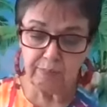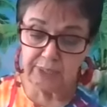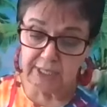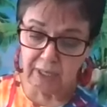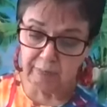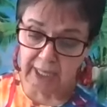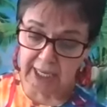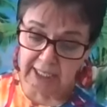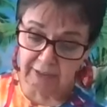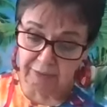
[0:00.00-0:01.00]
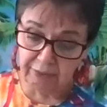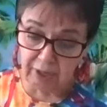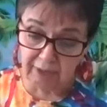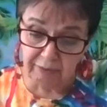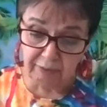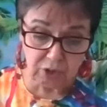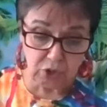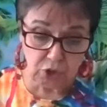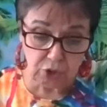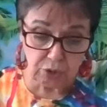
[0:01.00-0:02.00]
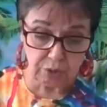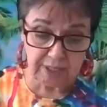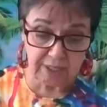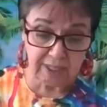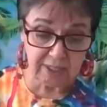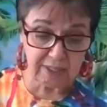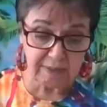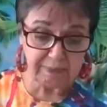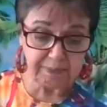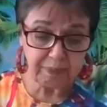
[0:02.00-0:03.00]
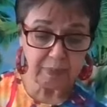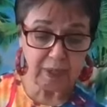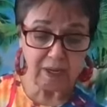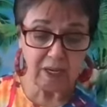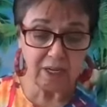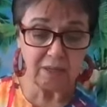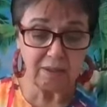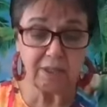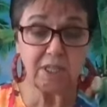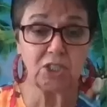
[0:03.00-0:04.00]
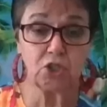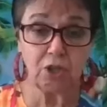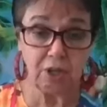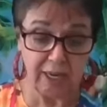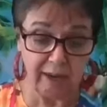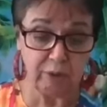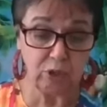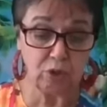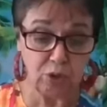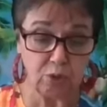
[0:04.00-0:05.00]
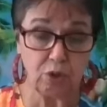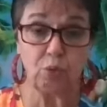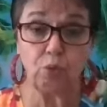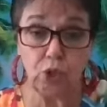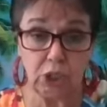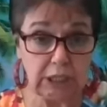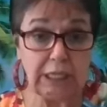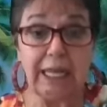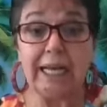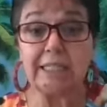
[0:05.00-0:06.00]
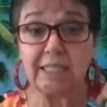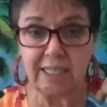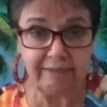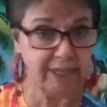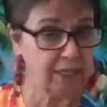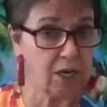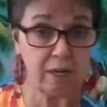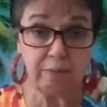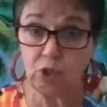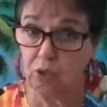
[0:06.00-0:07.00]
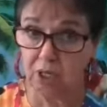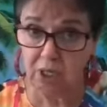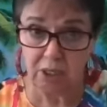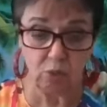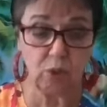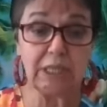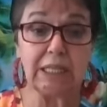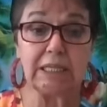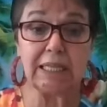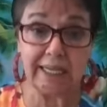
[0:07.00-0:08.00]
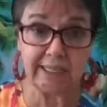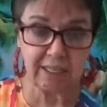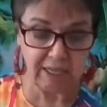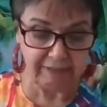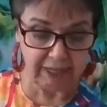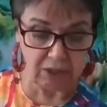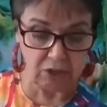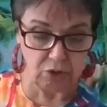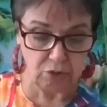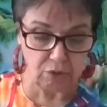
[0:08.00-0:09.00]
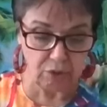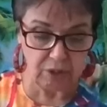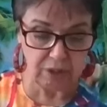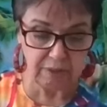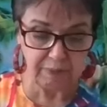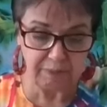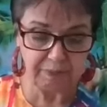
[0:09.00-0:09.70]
Psalm 95 verse 2 says, it's talking about the word thanksgiving. Come to God with the thanksgiving in your heart.